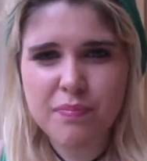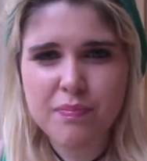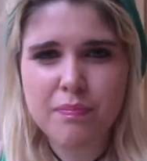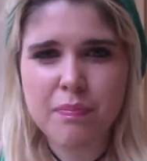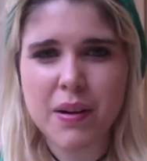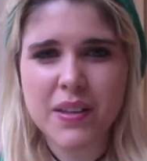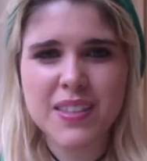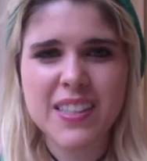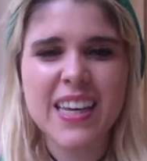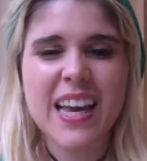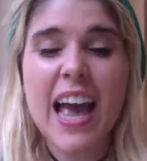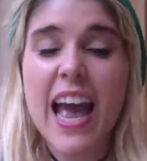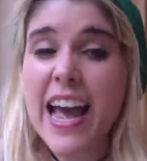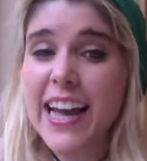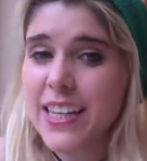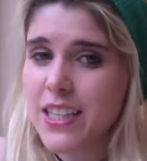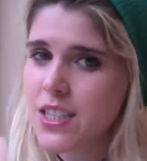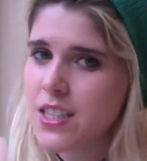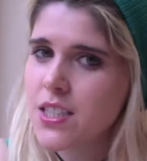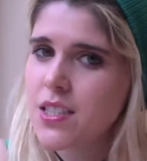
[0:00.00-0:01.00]
butting
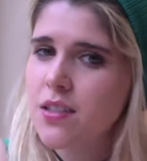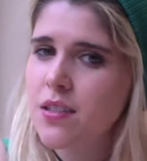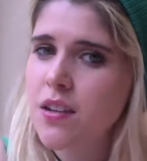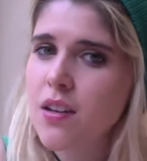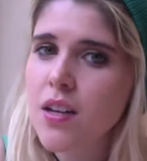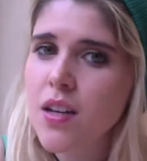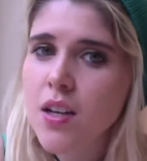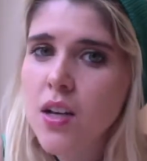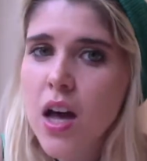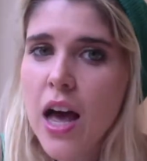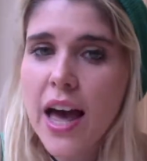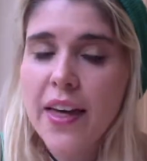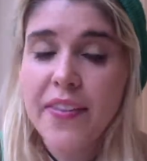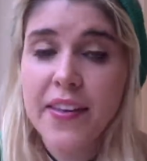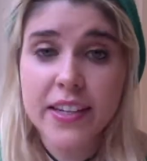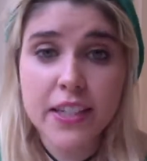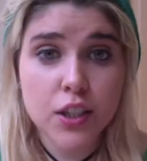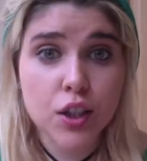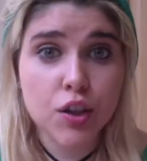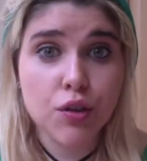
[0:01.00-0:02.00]
heads and
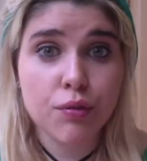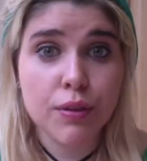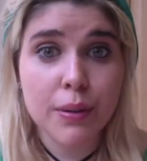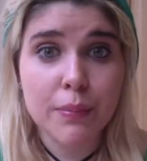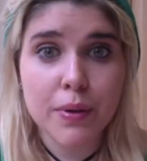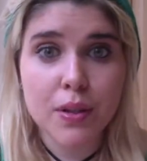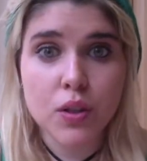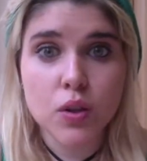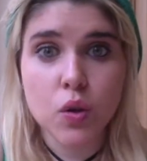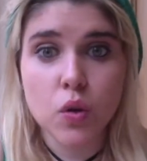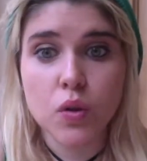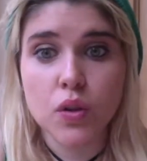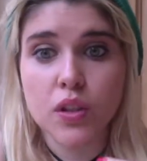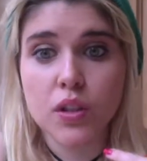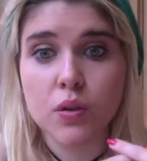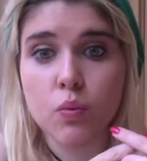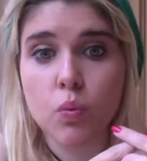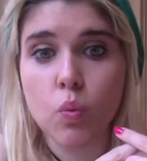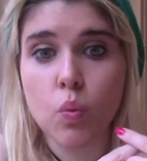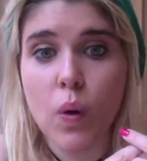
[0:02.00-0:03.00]
their disagreements on
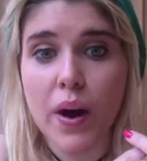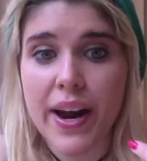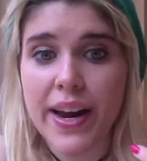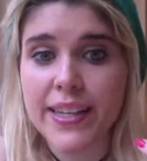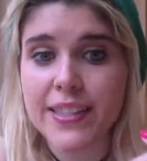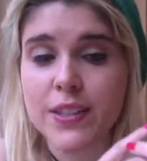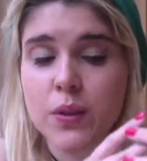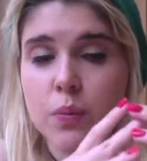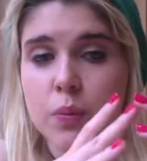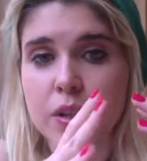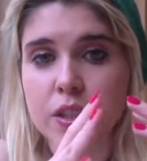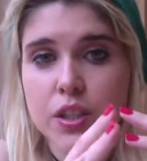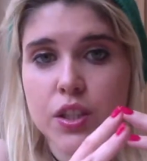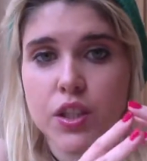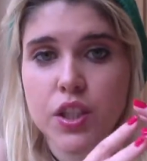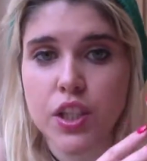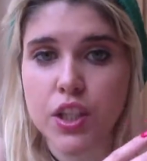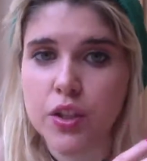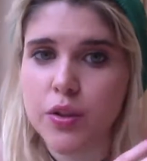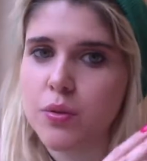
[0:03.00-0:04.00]
the ways in which
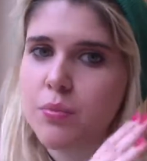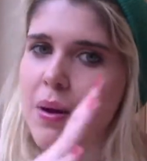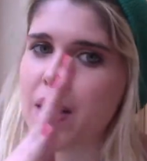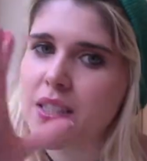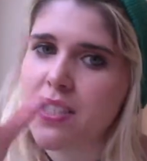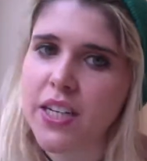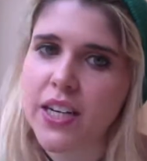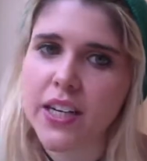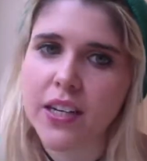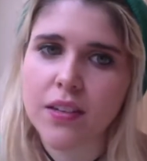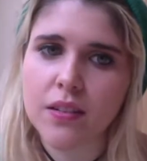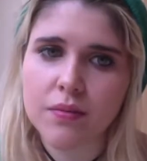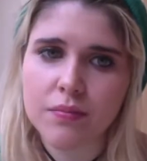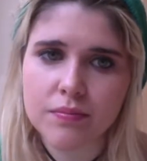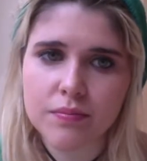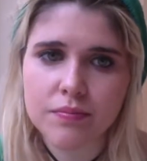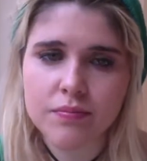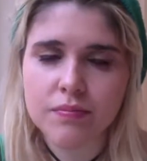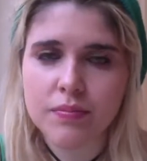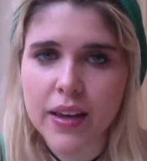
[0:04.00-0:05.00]
to use magic,
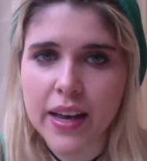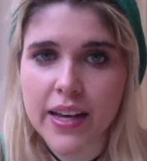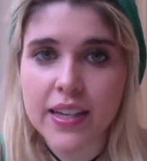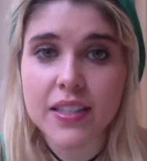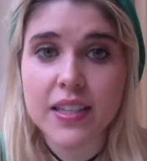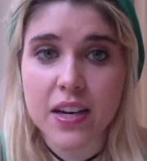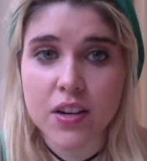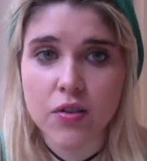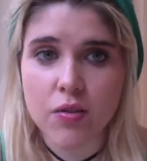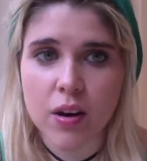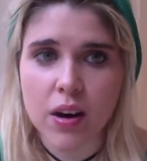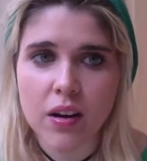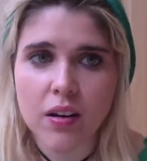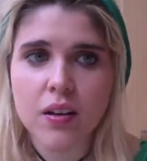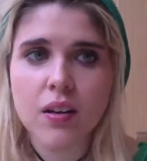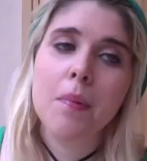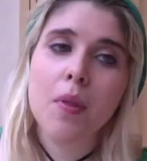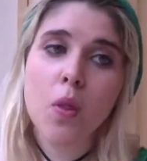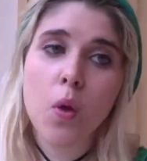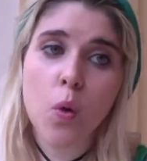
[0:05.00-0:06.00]
etc.
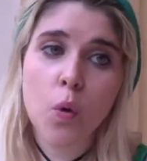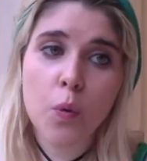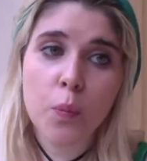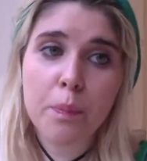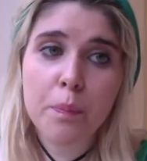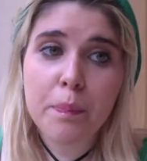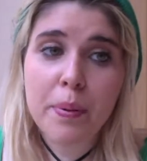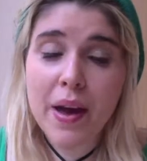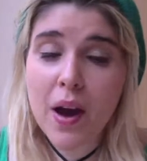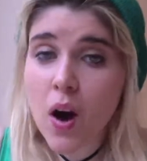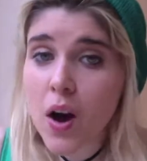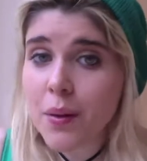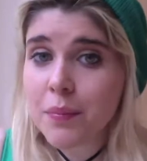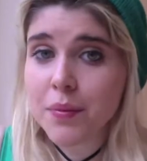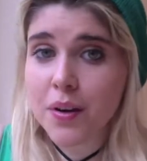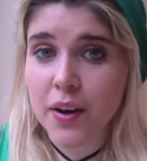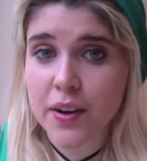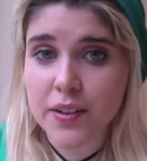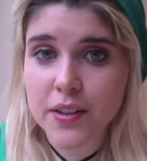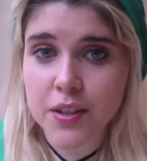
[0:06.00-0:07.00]
The bit I'm
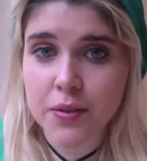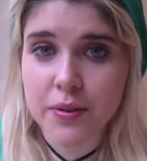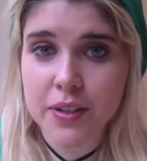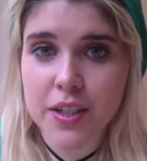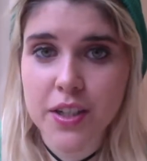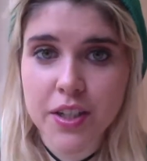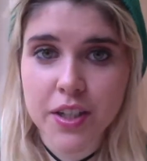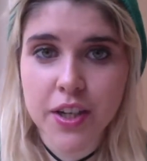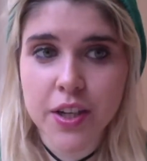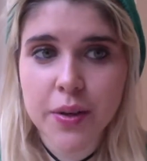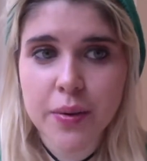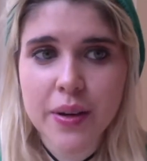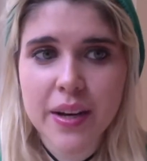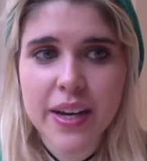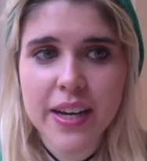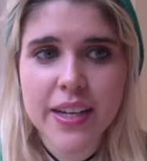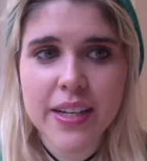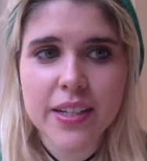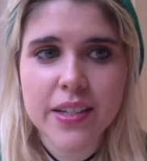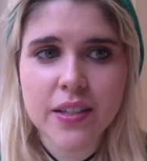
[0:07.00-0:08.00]
going to read you
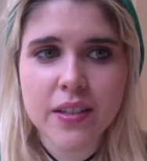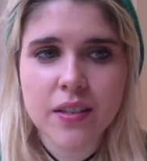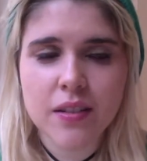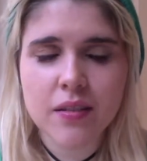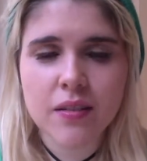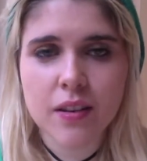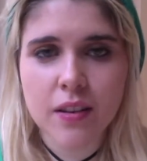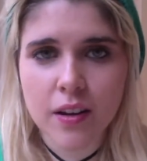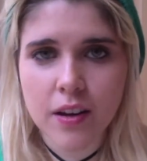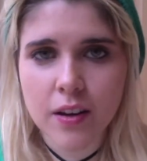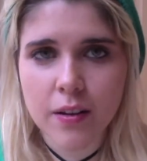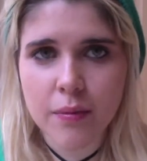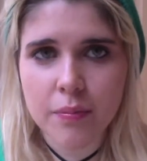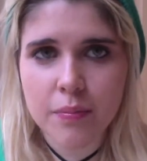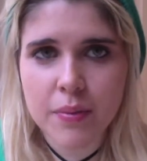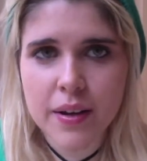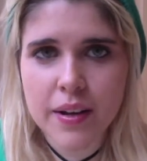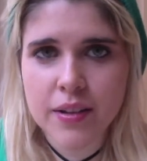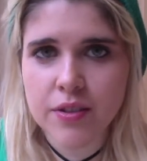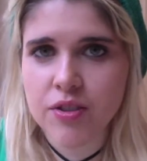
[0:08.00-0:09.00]
is the
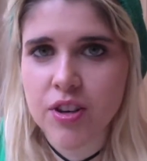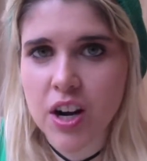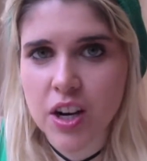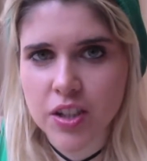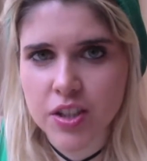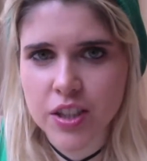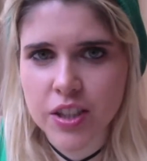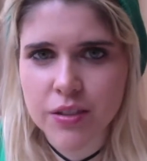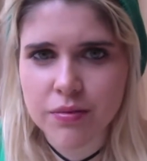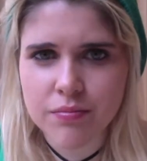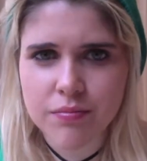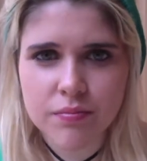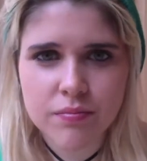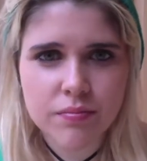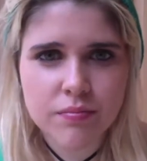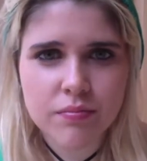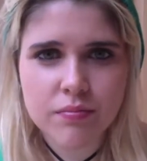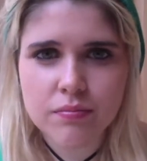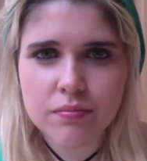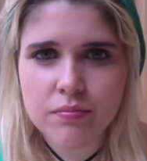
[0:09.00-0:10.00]
introduction
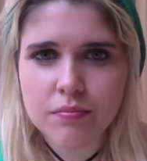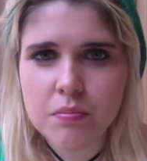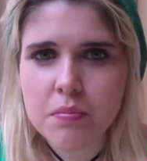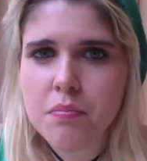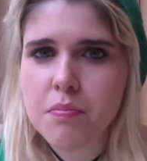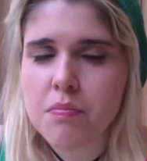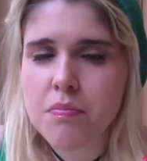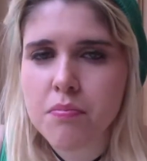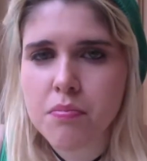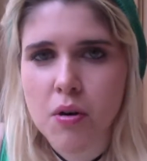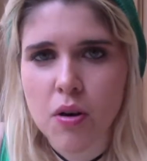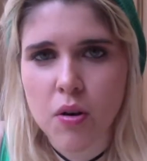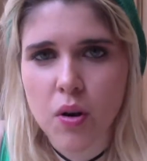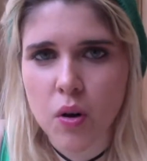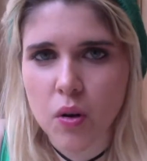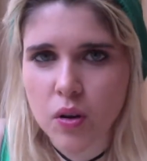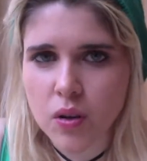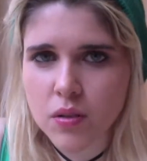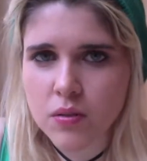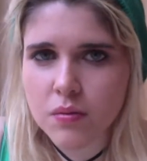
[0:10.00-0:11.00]

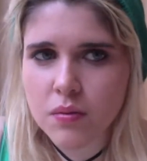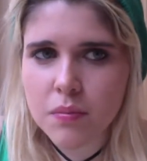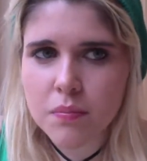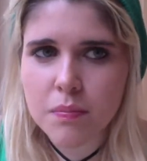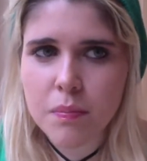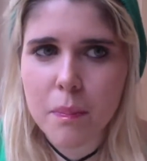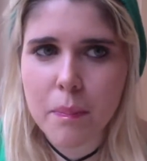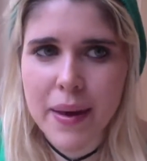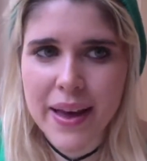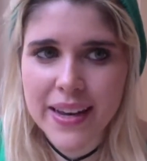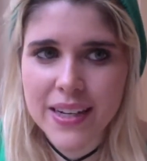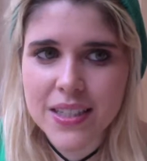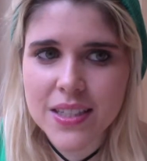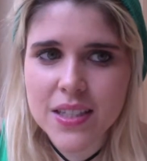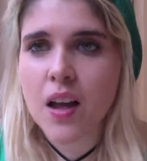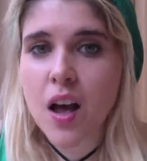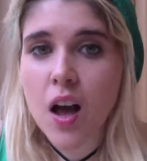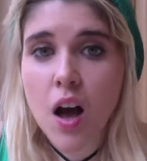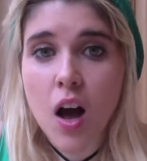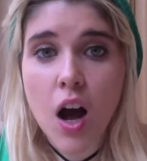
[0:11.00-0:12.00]
prologue
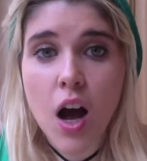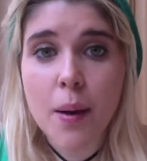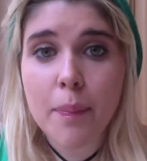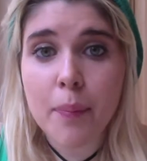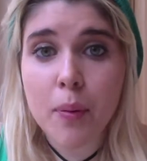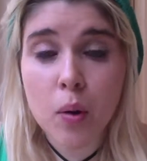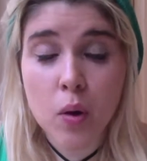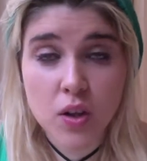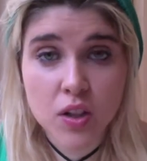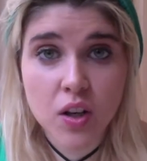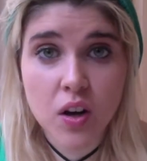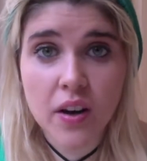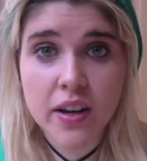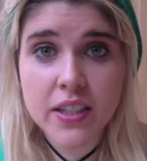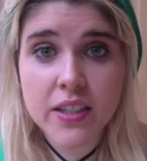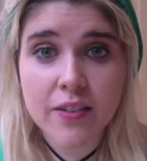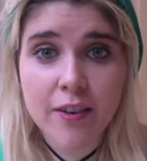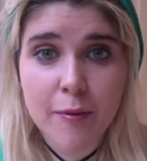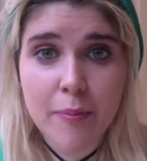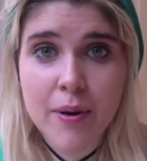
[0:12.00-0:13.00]
bit. I
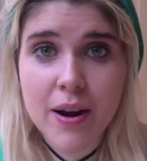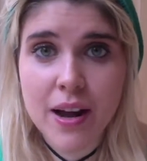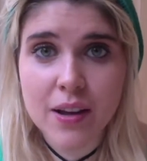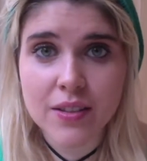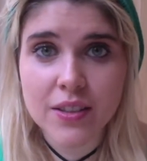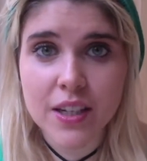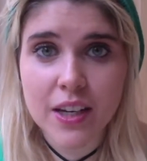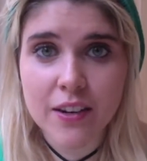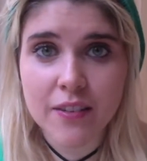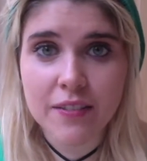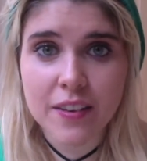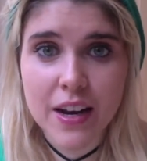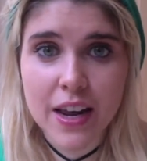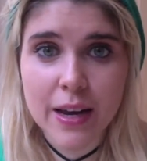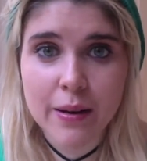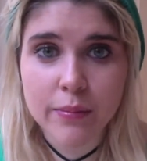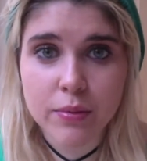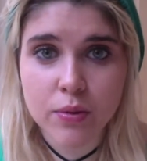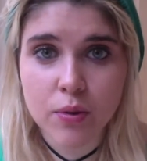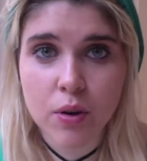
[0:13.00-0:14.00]
apologise if I pronounce any of the
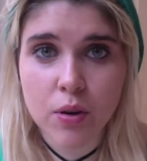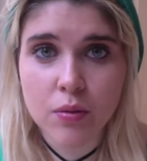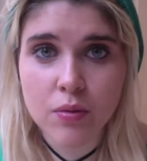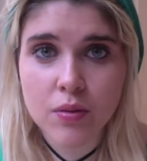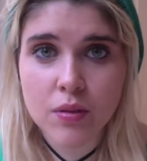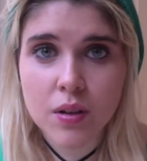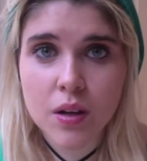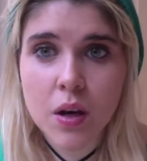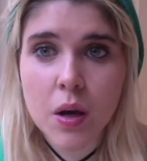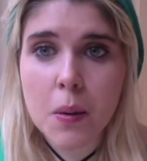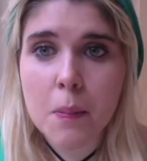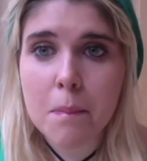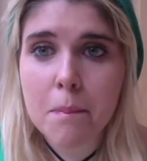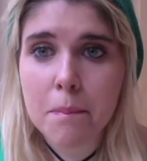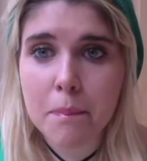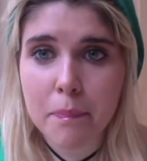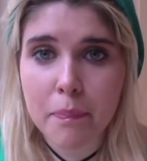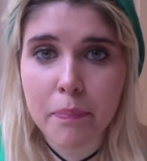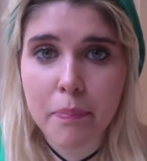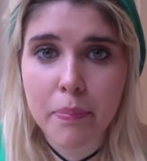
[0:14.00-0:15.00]
names wrong,
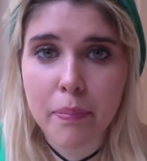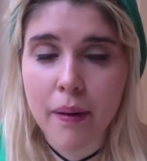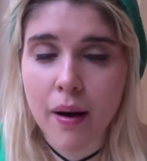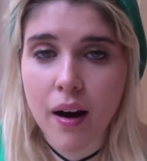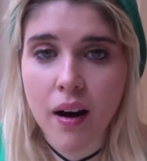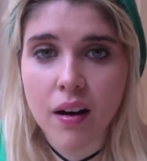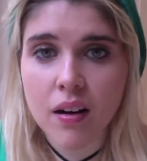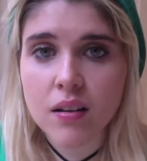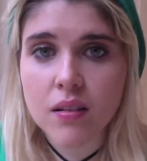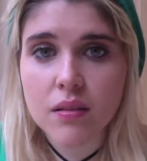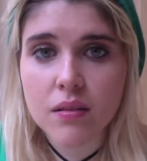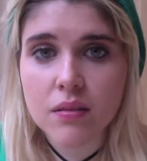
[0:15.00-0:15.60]
but